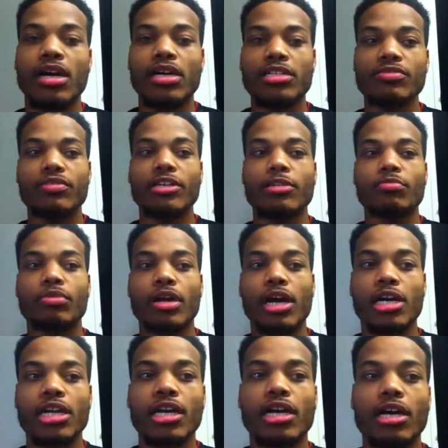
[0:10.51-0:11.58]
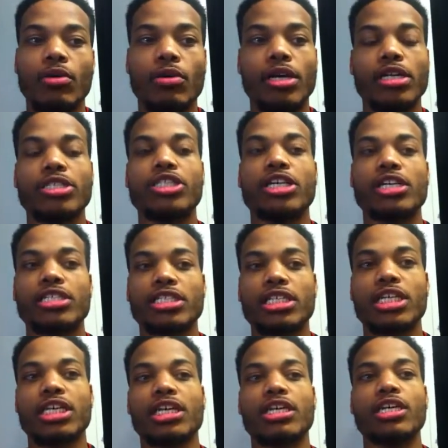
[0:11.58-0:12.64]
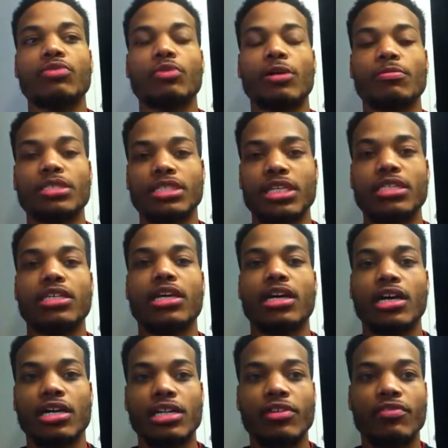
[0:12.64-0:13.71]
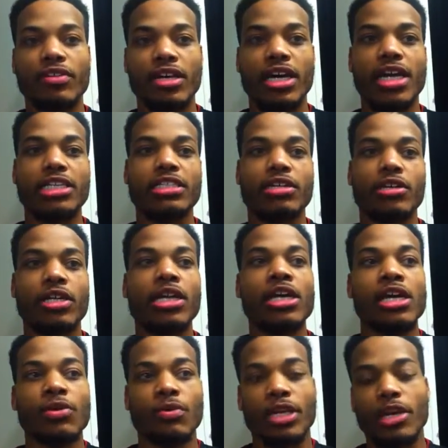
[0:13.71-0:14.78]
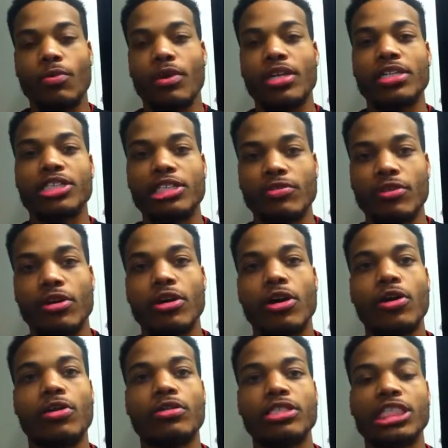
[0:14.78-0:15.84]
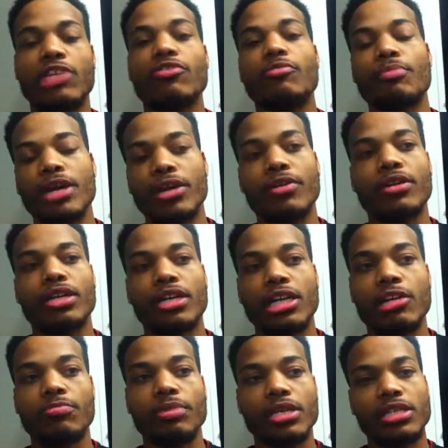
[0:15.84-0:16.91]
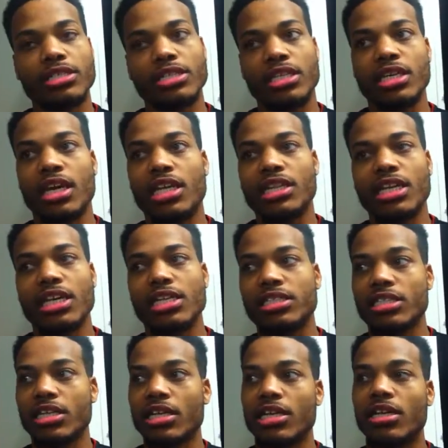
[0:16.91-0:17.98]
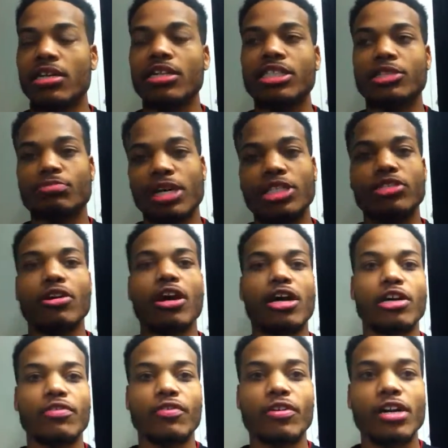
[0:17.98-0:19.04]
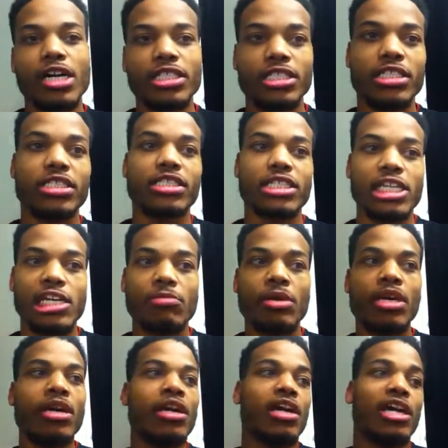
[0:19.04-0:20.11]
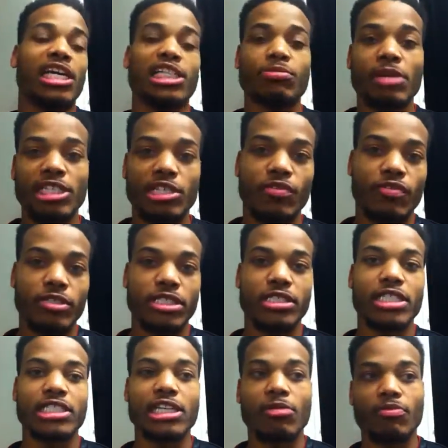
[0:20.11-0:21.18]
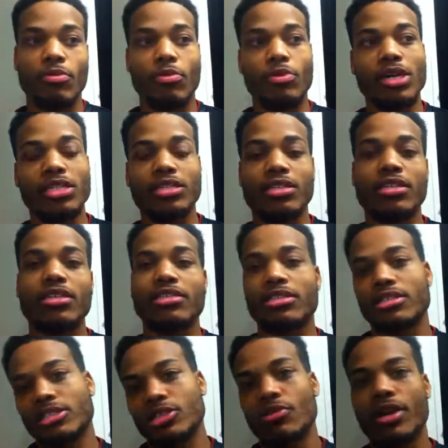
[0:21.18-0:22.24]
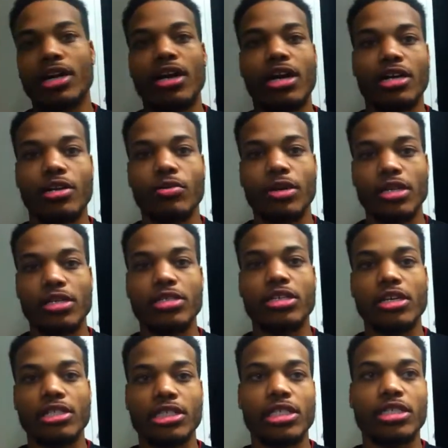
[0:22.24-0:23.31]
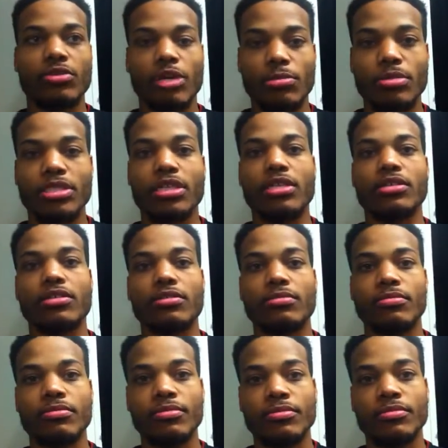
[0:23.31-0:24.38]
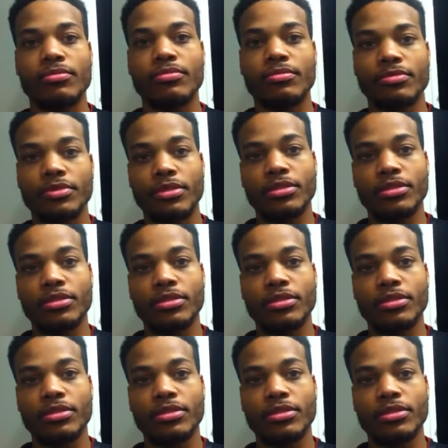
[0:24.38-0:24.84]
I was very proud uh, to uh, wear the jersey. I the, the V8s. Uh, they won the silver, silver medal in the Olympics. Uh, I think it's a, a, special honor for us and the team, especially since I'm from Windsor. It's a great honor to wear the jersey and represent.